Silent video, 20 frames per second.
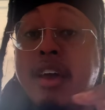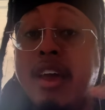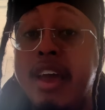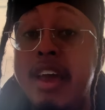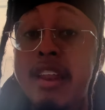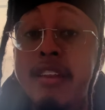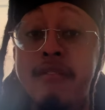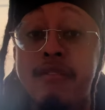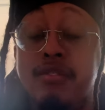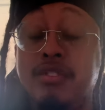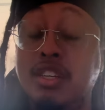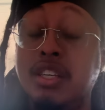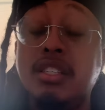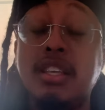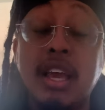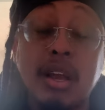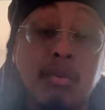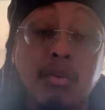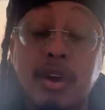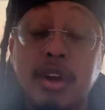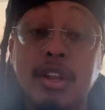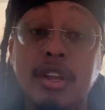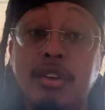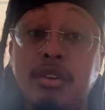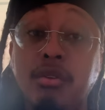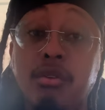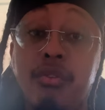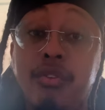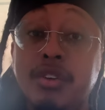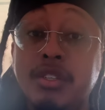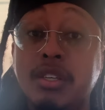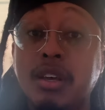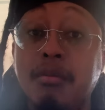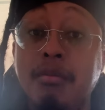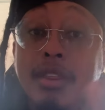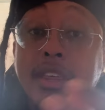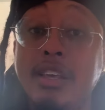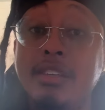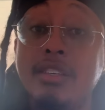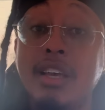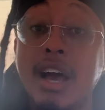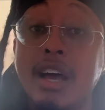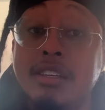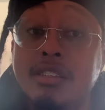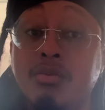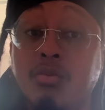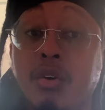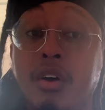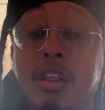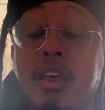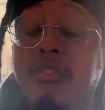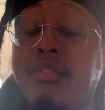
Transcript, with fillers: And just like we're going to do for some of these guys as well,